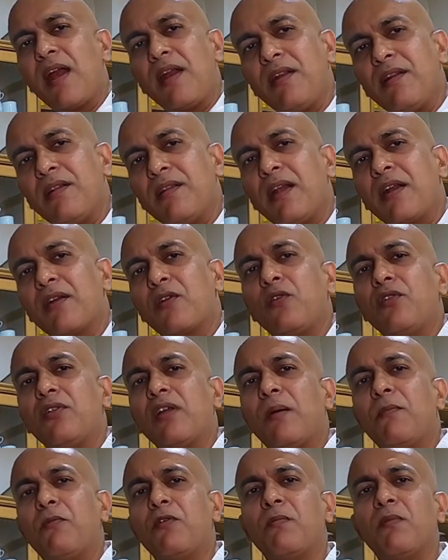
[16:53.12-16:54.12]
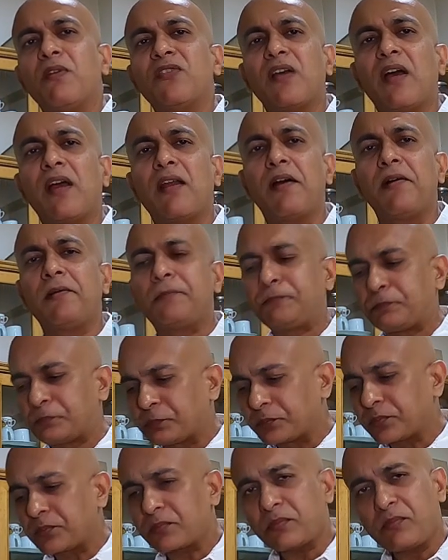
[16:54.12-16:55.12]
and in that Kundapur masala,
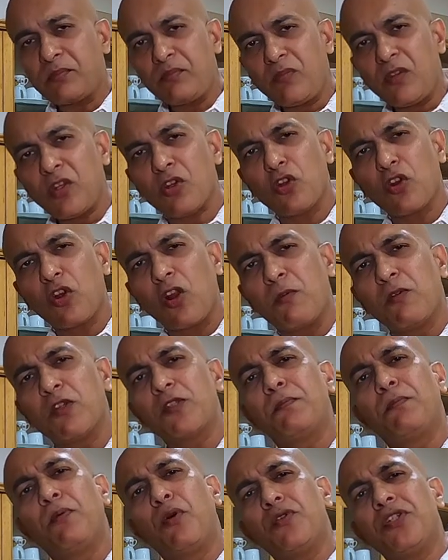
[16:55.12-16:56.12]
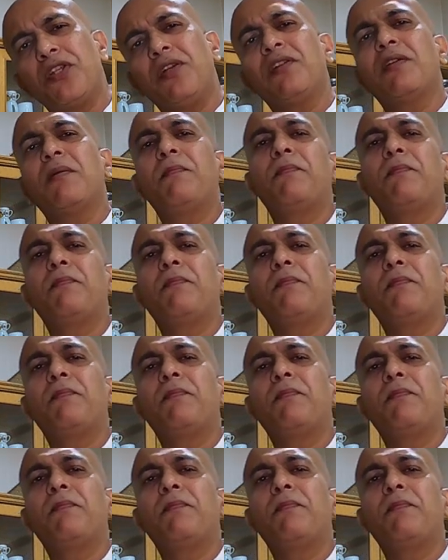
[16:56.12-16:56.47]
you're almost poaching